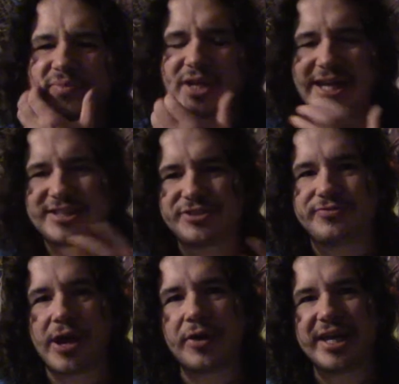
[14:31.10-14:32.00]
it's
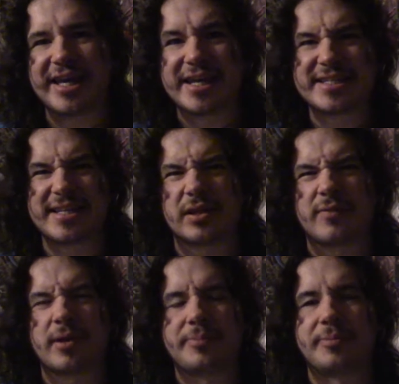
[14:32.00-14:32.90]
very easy to
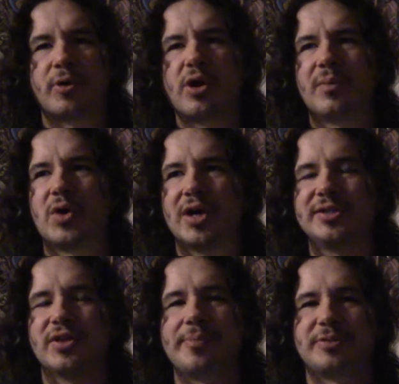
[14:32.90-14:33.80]
level up your
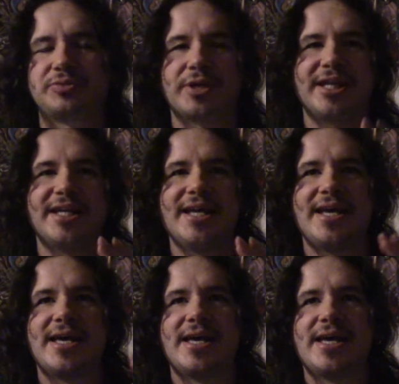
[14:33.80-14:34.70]
Pokemon, between
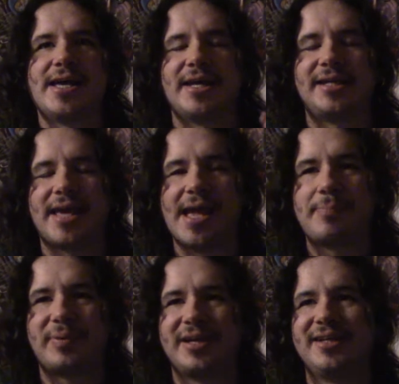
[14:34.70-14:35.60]

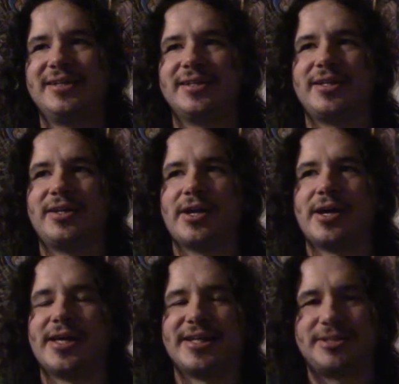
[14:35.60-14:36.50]
camping,
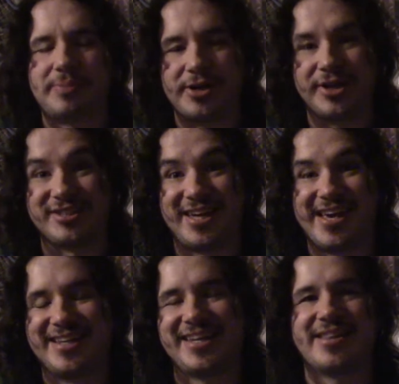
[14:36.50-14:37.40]
experience
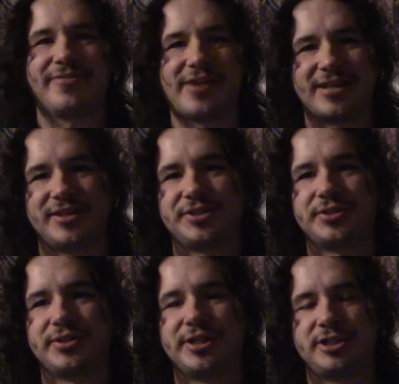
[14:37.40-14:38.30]
candy, and the fact that
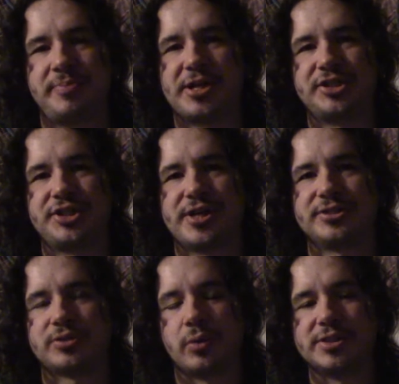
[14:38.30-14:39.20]
the experience share
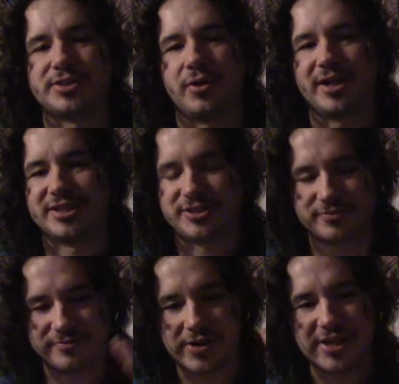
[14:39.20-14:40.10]
is always on. It's
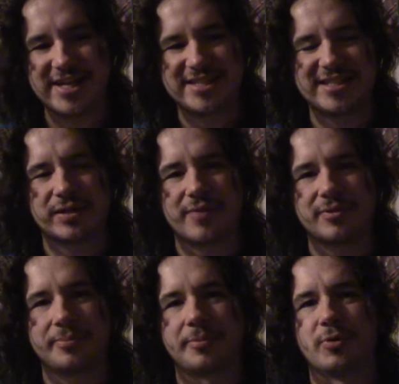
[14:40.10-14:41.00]
very easy to level
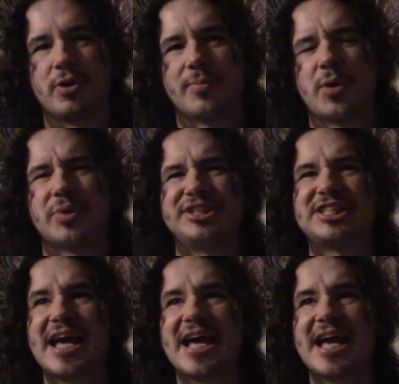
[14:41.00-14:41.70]
up your Pokemon, which